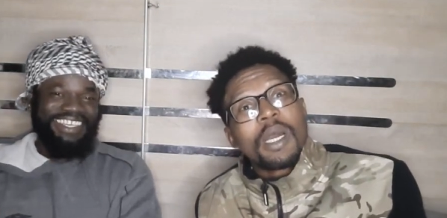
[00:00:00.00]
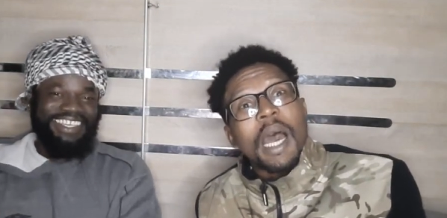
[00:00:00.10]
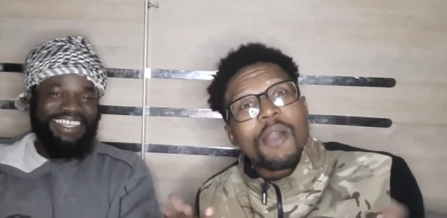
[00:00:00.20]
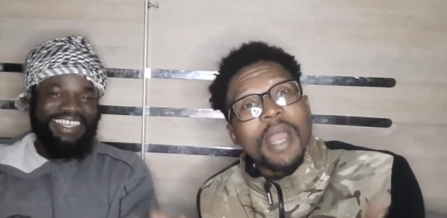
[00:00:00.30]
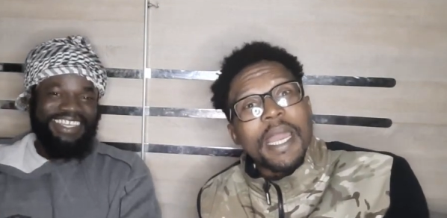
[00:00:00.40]

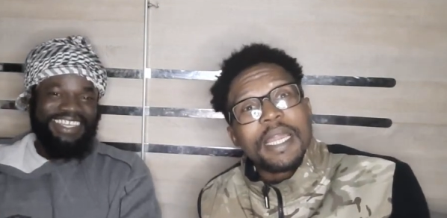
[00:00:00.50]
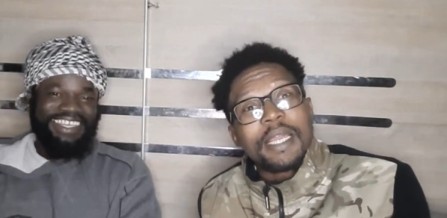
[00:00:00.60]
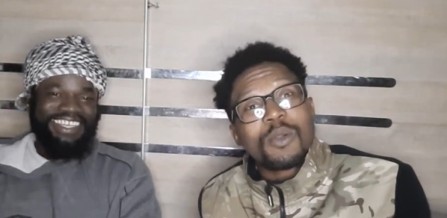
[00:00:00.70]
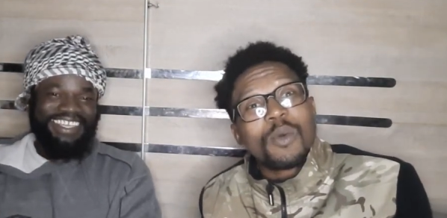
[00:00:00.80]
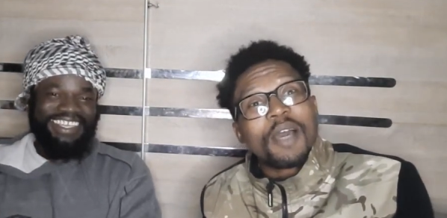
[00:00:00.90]
Speaker 1: Alright
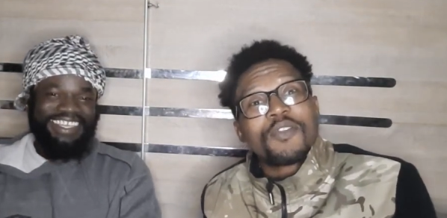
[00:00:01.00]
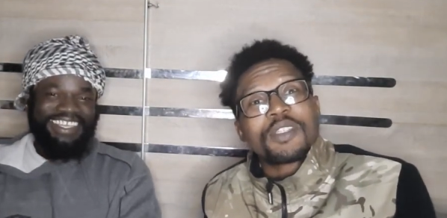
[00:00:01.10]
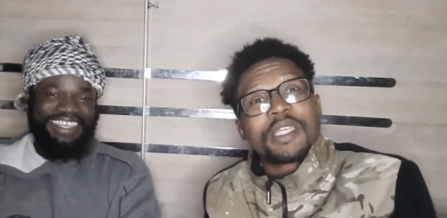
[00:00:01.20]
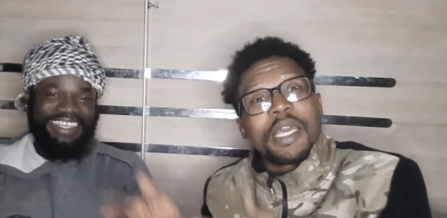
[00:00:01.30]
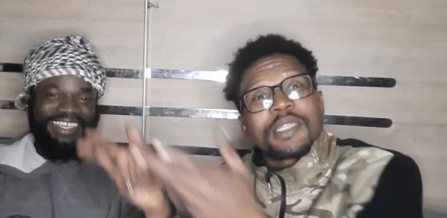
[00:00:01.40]
then, we have to
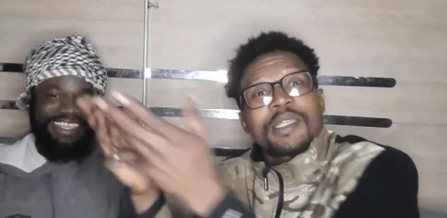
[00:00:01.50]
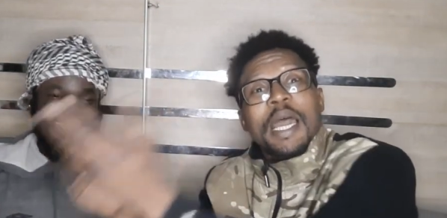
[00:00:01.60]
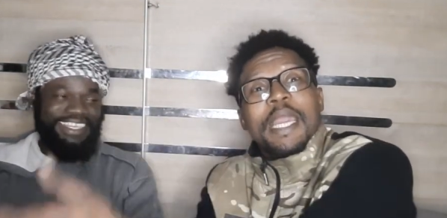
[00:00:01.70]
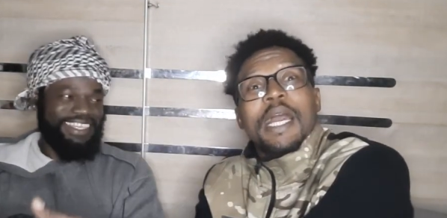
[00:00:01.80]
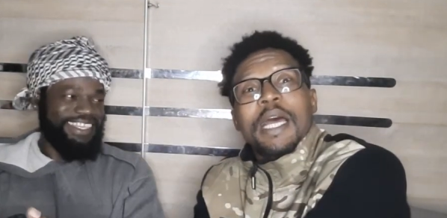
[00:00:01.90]
say,
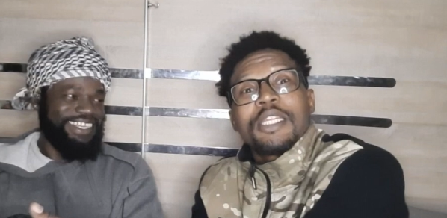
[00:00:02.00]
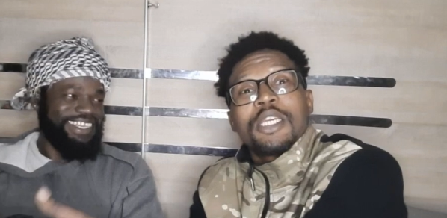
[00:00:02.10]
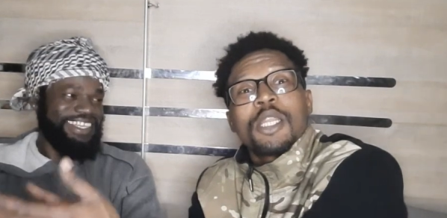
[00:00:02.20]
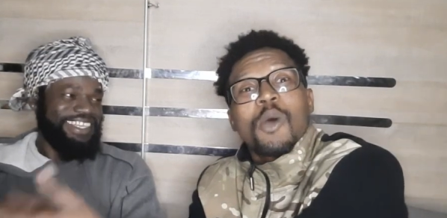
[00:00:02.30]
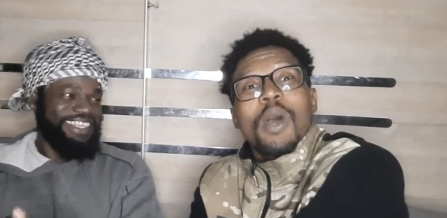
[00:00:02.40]
Sky God,
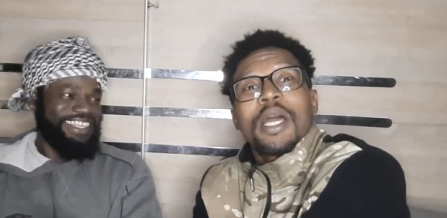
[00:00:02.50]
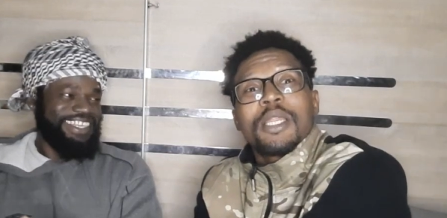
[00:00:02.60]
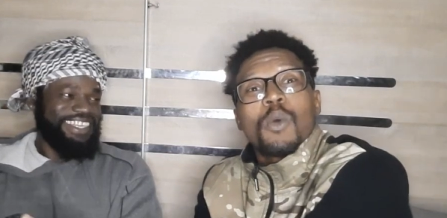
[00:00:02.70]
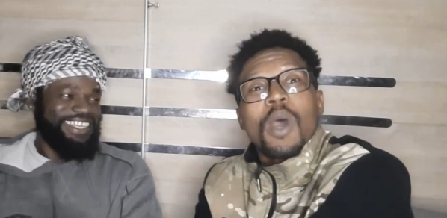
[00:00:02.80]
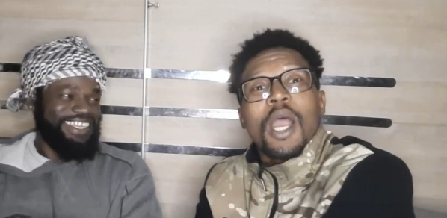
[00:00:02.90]
you don't
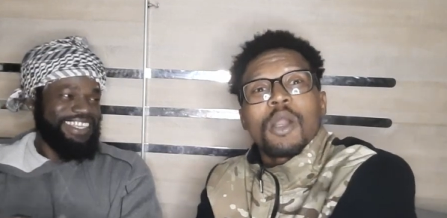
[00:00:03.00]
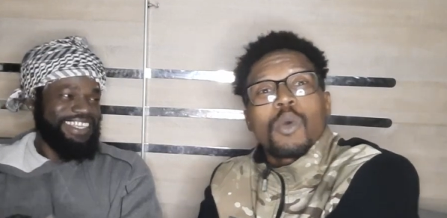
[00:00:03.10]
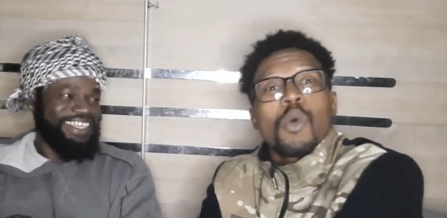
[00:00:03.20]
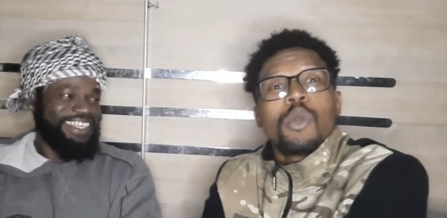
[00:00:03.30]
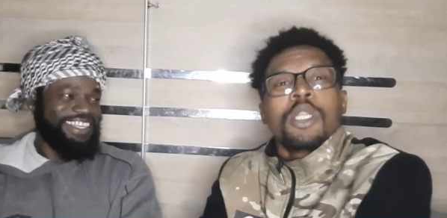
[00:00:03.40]
want the war,
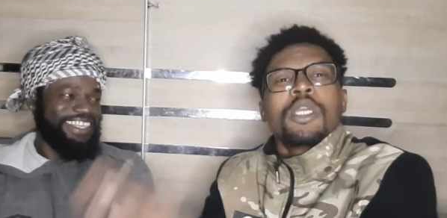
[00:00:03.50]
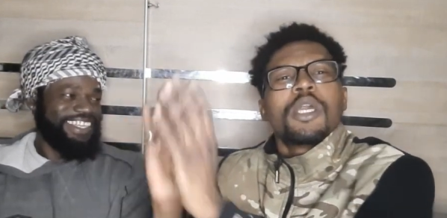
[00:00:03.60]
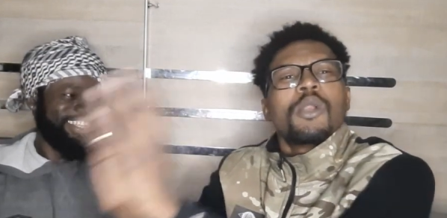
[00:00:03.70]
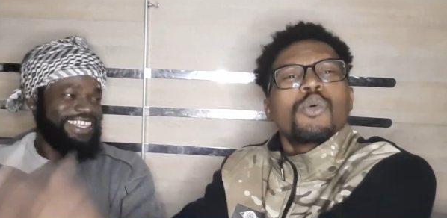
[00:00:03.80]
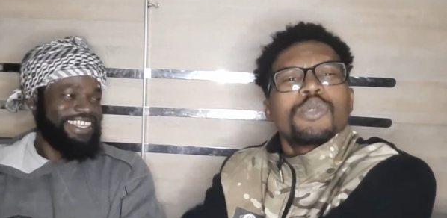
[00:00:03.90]
cool,
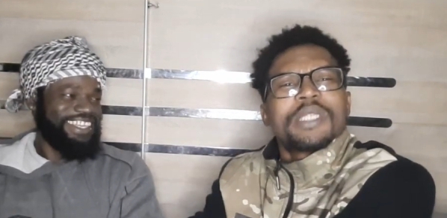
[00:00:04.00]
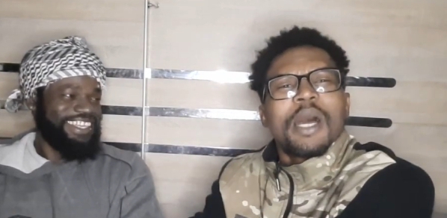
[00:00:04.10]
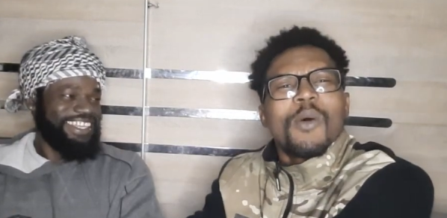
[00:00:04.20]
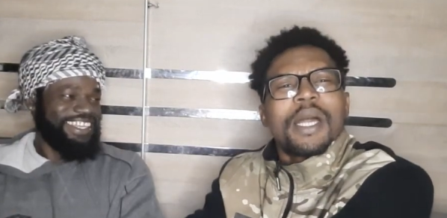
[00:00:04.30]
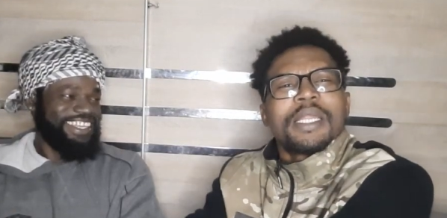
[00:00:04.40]
you lose
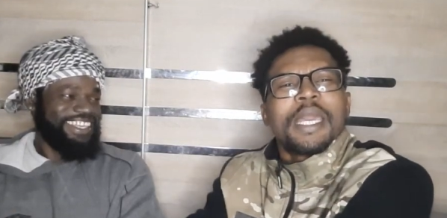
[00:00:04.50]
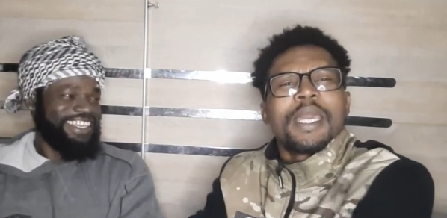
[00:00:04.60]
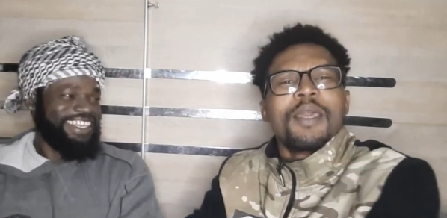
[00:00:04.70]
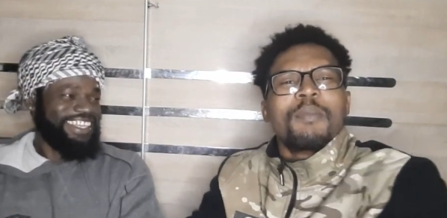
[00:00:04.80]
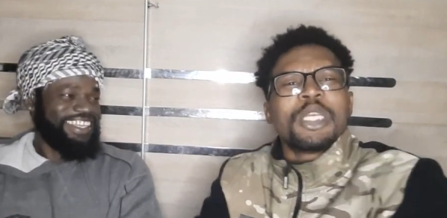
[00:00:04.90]
that one
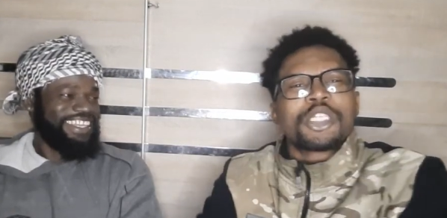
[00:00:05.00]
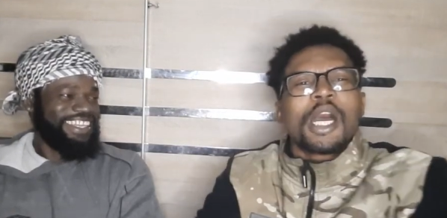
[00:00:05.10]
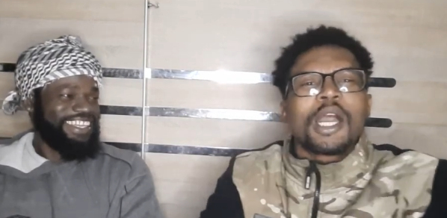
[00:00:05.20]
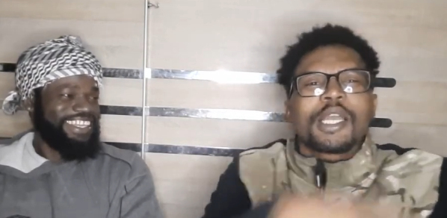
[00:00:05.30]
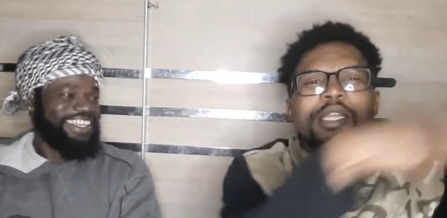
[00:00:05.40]
day.
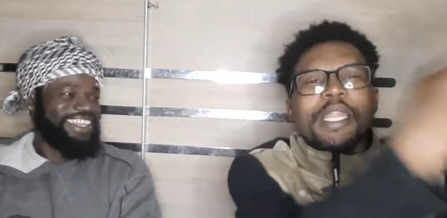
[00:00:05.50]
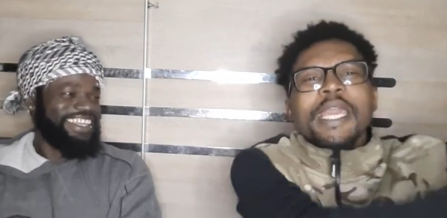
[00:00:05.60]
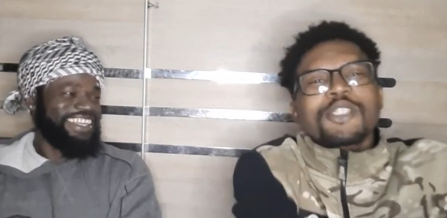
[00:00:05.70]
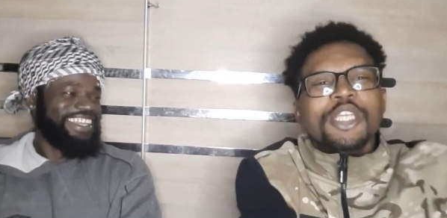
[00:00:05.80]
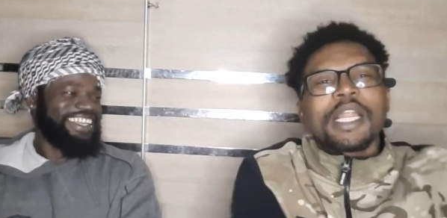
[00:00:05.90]
Meshak,
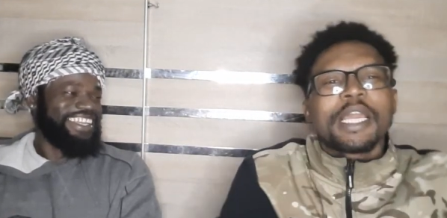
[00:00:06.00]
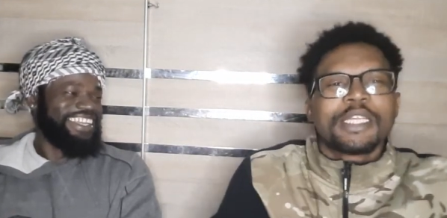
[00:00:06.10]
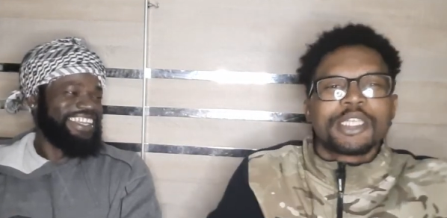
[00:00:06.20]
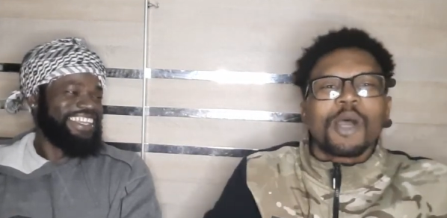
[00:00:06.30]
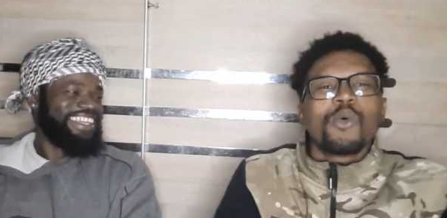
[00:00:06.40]
Next
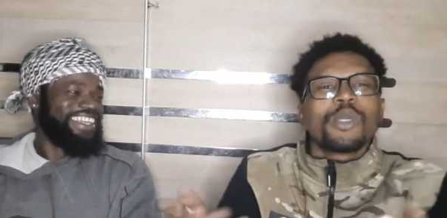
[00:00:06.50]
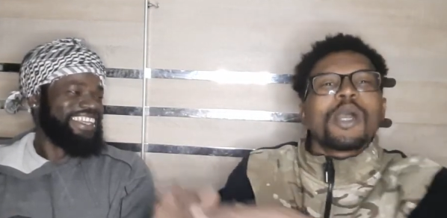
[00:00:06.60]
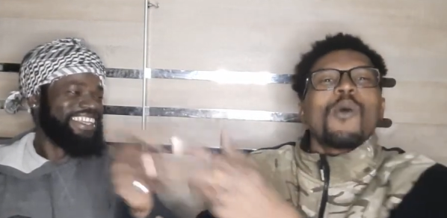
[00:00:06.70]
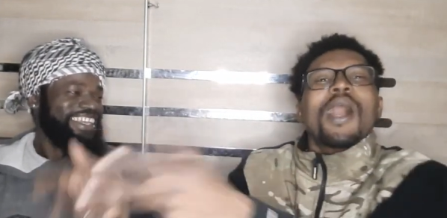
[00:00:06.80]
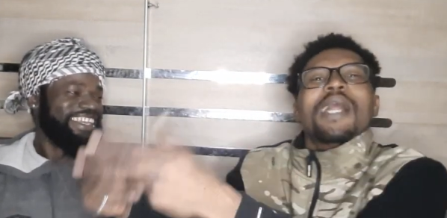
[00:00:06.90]
challenger, who
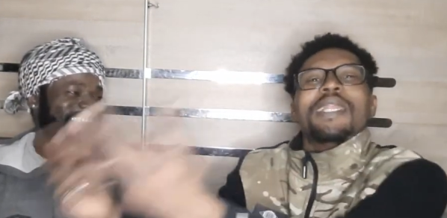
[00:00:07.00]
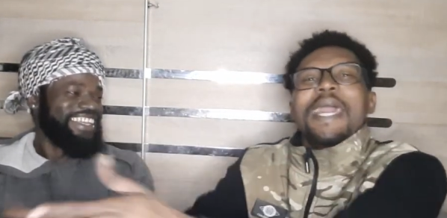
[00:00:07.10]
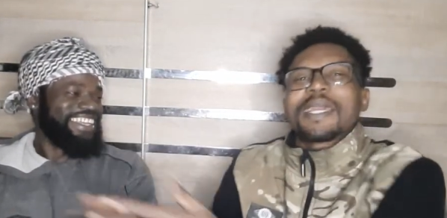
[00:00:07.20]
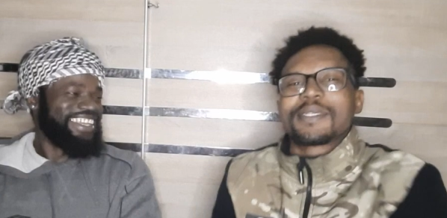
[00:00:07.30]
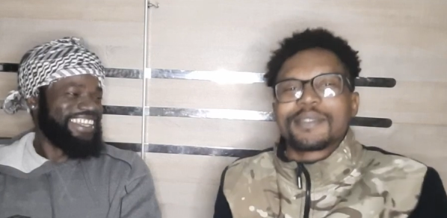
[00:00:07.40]
you want
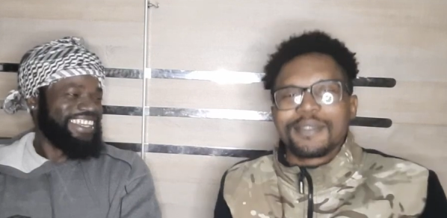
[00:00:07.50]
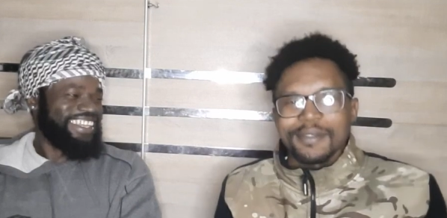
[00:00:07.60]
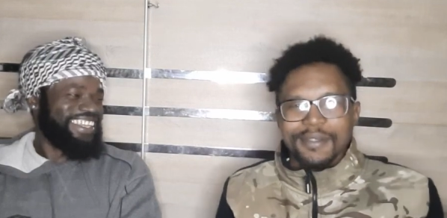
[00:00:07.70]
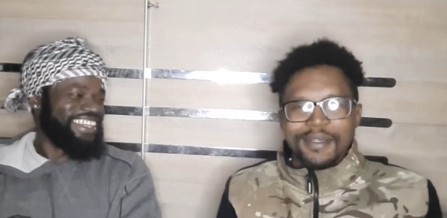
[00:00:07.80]
next?